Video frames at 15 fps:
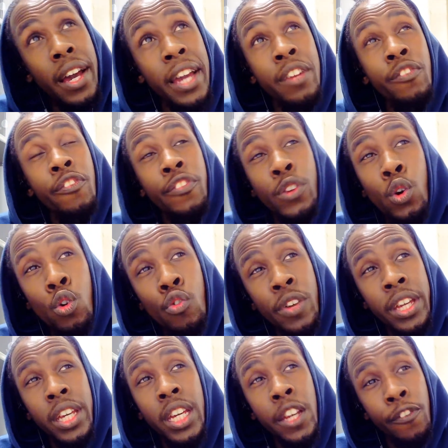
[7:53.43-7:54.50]
and
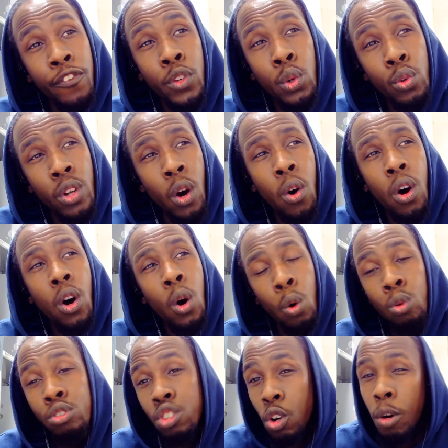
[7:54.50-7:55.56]
fury if you don't
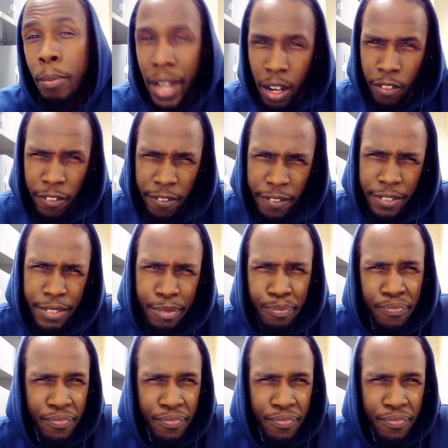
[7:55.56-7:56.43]
hold your mouth.